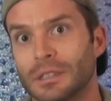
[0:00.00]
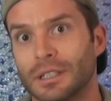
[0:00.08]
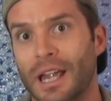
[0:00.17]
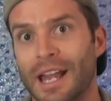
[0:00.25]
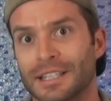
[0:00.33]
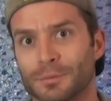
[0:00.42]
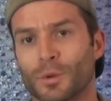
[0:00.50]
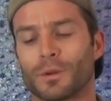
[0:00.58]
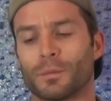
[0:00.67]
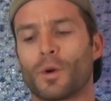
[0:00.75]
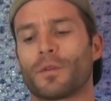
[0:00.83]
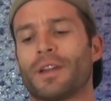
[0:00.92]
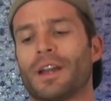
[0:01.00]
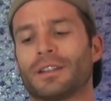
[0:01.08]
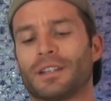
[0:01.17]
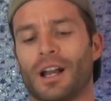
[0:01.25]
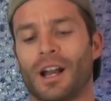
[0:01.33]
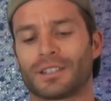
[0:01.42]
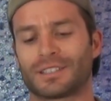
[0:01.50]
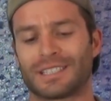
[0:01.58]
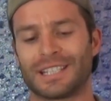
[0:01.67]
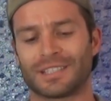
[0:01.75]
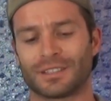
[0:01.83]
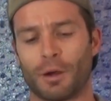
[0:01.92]
it has more of that
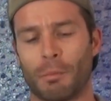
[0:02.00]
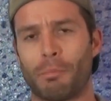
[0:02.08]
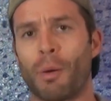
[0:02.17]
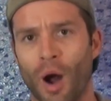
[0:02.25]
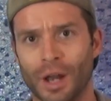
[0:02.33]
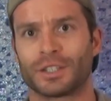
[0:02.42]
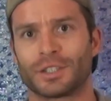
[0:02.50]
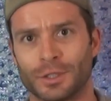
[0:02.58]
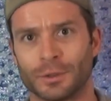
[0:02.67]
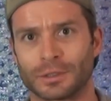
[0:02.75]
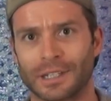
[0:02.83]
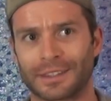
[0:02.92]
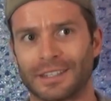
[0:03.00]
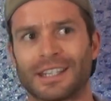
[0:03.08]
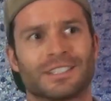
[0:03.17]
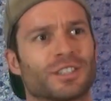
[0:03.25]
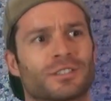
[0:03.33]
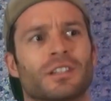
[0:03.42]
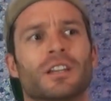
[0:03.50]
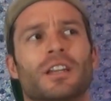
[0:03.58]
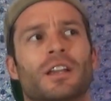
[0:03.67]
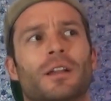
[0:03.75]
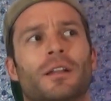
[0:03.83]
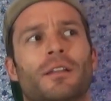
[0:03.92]
seasonal punch to it. I think
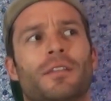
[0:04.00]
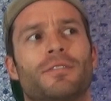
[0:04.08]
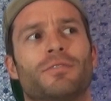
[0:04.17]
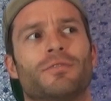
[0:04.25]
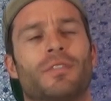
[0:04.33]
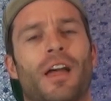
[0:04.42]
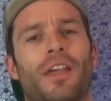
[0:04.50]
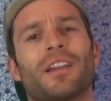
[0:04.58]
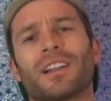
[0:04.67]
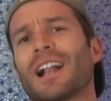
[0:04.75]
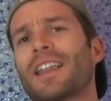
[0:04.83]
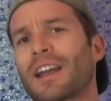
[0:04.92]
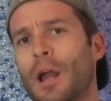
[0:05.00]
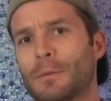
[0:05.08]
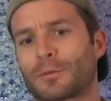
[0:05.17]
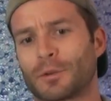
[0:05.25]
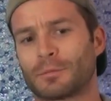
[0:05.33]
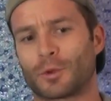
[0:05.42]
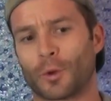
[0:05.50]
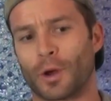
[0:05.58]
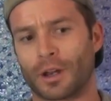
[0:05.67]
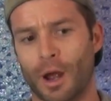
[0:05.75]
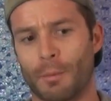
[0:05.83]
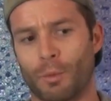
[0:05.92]
a lot of that comes from
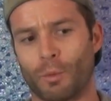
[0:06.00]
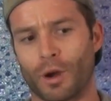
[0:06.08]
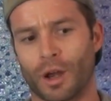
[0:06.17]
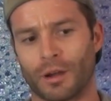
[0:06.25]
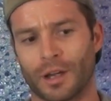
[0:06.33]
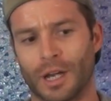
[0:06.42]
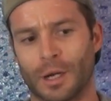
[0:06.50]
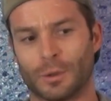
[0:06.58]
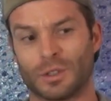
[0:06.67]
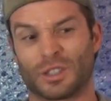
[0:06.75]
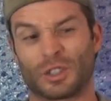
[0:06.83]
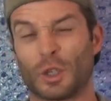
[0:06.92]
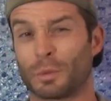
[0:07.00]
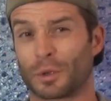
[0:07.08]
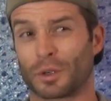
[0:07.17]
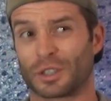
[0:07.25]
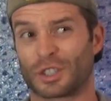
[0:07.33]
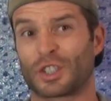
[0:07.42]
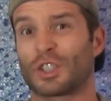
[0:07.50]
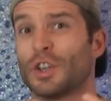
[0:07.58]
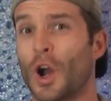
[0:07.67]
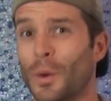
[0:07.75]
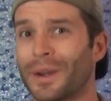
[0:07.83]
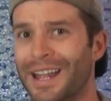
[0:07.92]
growing up where it was super
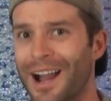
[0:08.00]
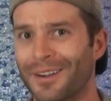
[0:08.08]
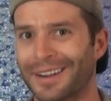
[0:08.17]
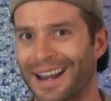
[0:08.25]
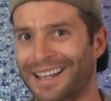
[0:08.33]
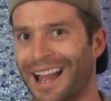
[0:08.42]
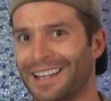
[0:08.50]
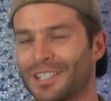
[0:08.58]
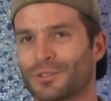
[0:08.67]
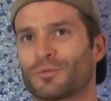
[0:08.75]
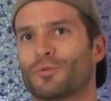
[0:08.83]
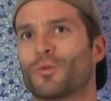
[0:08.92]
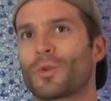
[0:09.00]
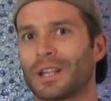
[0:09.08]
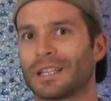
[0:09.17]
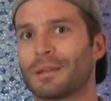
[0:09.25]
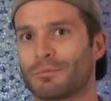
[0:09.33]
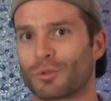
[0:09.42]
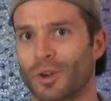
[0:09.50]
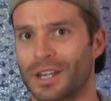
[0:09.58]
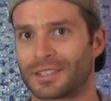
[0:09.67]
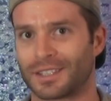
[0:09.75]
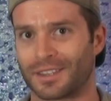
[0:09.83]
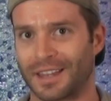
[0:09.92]
snowy out, and I just really
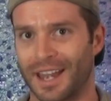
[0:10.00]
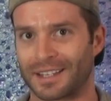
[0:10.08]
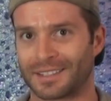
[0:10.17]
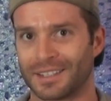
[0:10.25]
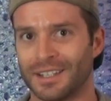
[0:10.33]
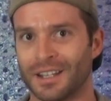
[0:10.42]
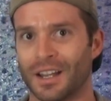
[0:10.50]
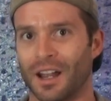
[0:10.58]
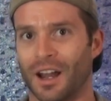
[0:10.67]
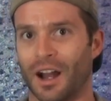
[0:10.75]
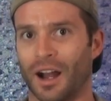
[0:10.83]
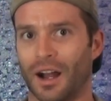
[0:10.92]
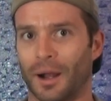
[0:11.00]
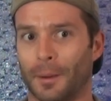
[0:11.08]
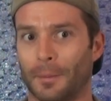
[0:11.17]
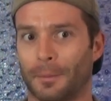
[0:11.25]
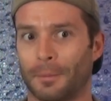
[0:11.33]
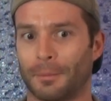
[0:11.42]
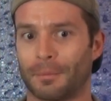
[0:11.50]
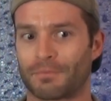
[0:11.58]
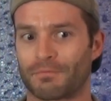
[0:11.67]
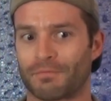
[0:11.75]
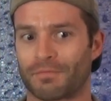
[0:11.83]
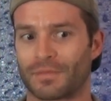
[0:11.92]
embraced that.
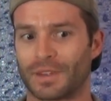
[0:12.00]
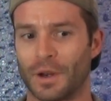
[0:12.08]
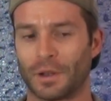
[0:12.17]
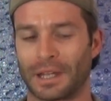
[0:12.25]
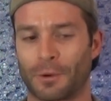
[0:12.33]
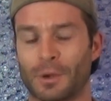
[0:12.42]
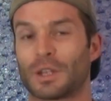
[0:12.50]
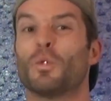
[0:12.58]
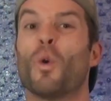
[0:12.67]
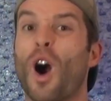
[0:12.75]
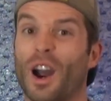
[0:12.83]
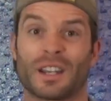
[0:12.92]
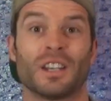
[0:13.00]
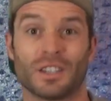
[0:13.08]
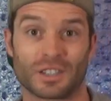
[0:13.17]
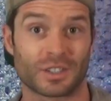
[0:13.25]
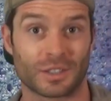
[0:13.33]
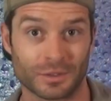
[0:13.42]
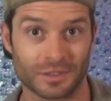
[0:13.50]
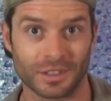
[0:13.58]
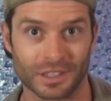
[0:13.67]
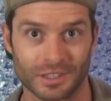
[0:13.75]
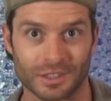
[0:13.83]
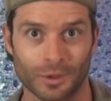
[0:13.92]
Like when you walk into
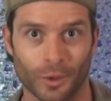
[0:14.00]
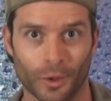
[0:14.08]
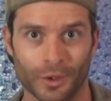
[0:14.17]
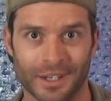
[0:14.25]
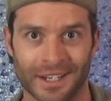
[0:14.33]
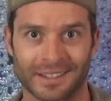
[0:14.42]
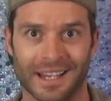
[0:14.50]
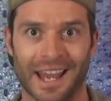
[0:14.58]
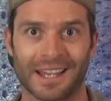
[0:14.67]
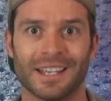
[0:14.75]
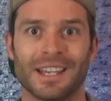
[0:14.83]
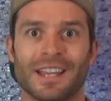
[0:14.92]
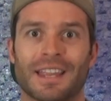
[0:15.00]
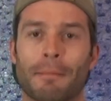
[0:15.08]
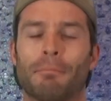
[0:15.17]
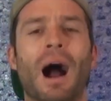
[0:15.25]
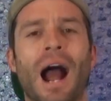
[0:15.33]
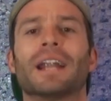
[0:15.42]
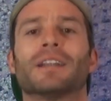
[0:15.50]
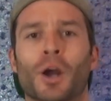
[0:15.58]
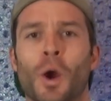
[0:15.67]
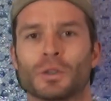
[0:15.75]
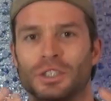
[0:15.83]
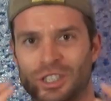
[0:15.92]
the store and you get that pine
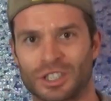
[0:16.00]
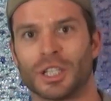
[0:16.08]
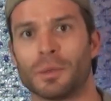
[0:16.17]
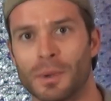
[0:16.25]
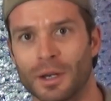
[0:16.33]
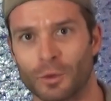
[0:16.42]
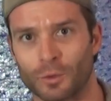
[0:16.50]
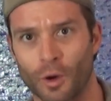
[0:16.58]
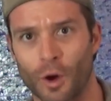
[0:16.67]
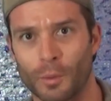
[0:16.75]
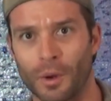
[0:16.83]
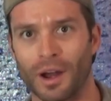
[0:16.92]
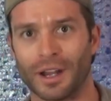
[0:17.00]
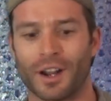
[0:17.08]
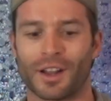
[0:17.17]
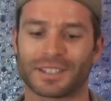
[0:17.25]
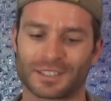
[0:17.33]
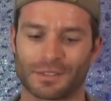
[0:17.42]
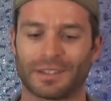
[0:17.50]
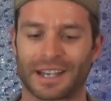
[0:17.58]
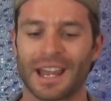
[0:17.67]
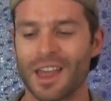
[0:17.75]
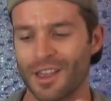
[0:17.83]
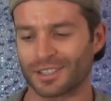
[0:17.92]
cone cinnamon aroma and all that stuff.
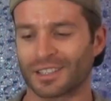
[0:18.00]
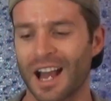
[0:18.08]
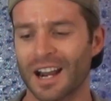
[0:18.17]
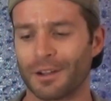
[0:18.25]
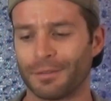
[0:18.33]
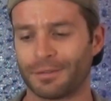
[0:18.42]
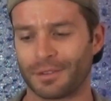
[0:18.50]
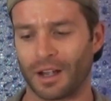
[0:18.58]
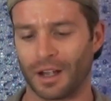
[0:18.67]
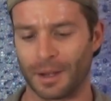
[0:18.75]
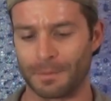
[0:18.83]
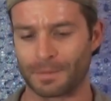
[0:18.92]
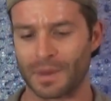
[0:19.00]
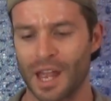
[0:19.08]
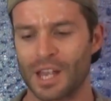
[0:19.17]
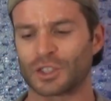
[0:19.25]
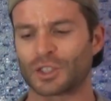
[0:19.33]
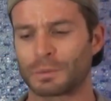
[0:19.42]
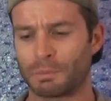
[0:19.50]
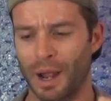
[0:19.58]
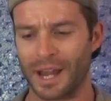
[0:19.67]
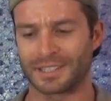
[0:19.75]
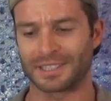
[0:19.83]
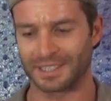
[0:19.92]
Like there's a lot of
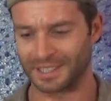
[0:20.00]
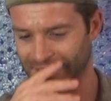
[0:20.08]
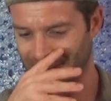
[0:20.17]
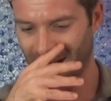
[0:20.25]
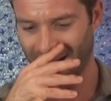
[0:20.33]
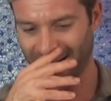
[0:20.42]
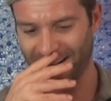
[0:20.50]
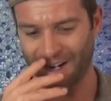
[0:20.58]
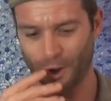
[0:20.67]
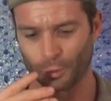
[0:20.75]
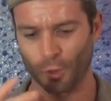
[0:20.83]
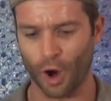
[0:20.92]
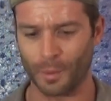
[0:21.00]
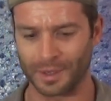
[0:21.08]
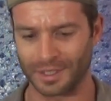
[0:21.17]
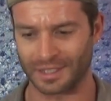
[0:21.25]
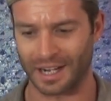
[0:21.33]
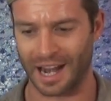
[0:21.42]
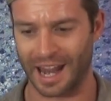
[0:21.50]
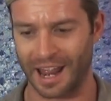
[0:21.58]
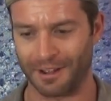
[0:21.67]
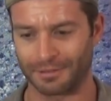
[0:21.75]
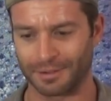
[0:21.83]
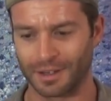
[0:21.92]
spices and aromas that I
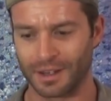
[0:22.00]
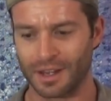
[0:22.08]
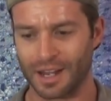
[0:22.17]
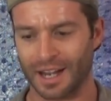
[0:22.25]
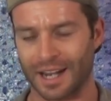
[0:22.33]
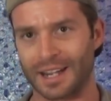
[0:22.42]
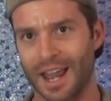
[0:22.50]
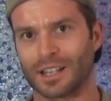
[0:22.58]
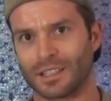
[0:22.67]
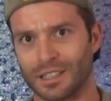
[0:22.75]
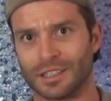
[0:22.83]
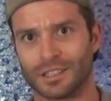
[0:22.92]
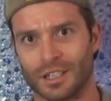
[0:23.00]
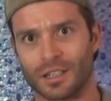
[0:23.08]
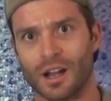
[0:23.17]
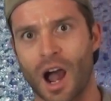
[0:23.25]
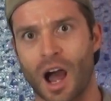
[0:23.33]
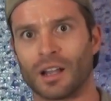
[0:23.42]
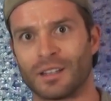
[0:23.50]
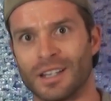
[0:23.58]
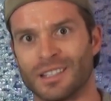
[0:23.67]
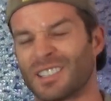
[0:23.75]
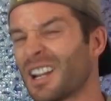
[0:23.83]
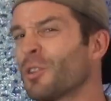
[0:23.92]
have connected to the
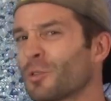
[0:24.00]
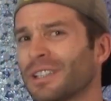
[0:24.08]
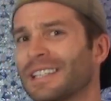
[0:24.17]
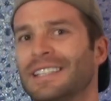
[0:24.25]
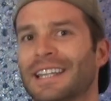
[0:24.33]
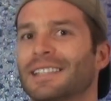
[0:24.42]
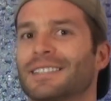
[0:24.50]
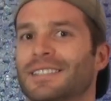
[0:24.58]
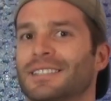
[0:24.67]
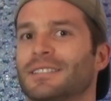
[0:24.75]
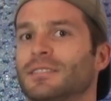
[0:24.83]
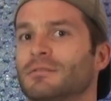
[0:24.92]
holidays that I don't really get